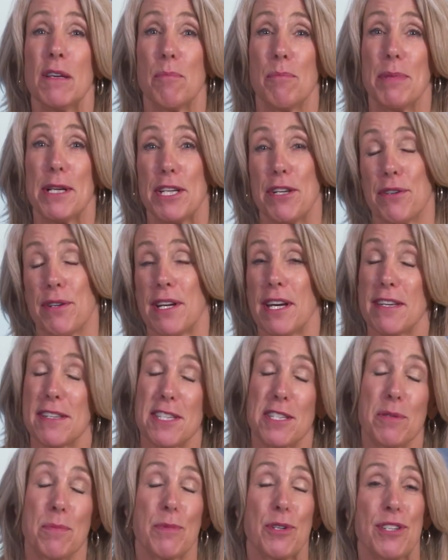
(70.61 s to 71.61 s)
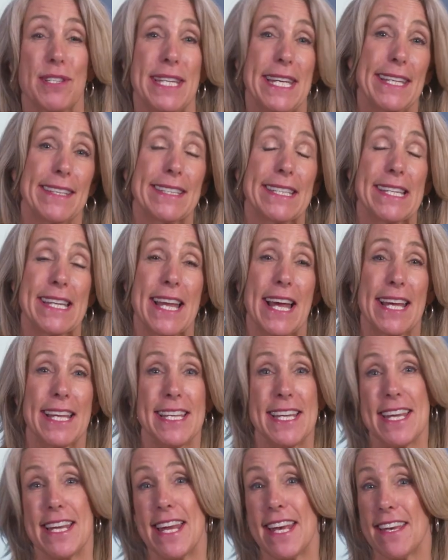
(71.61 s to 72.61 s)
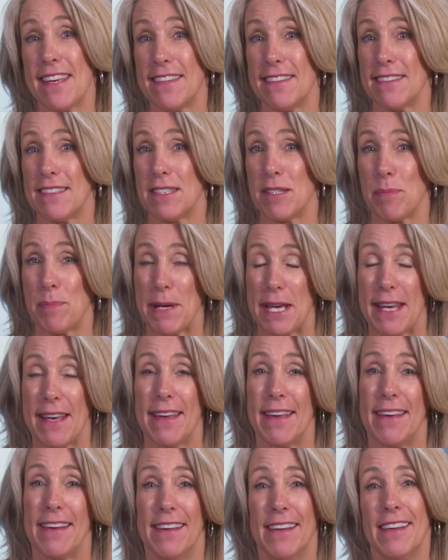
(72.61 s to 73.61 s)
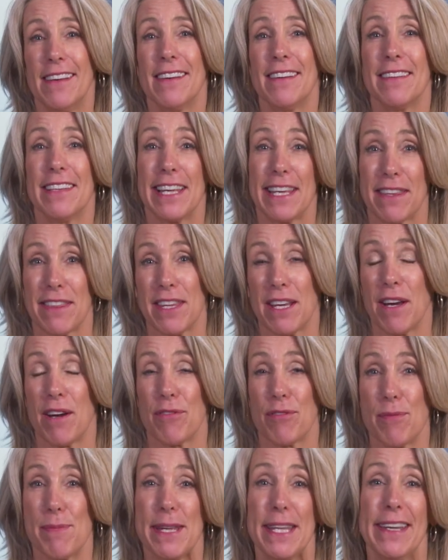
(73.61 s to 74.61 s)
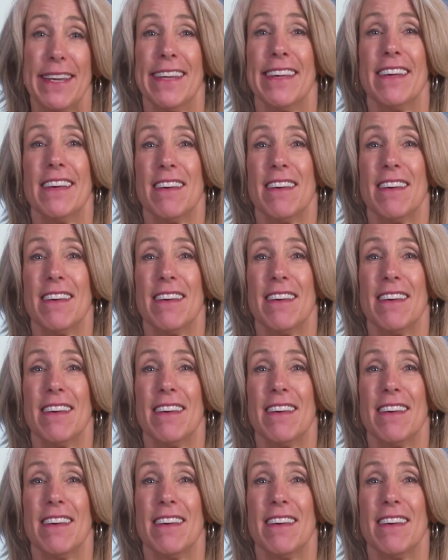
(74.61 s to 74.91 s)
but your customer takes 90 days to pay, like the government,